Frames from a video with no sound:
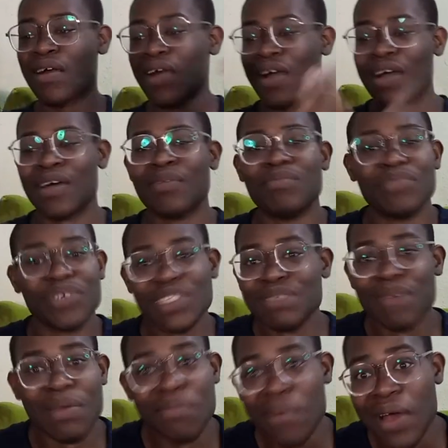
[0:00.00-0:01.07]
I'm building
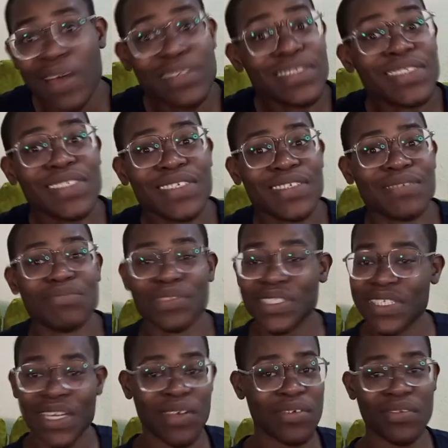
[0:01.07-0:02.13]
my brand,
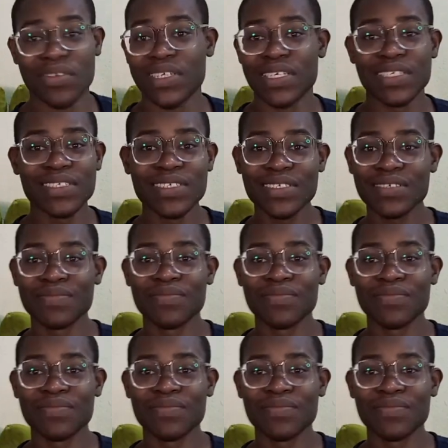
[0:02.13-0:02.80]
building an audience,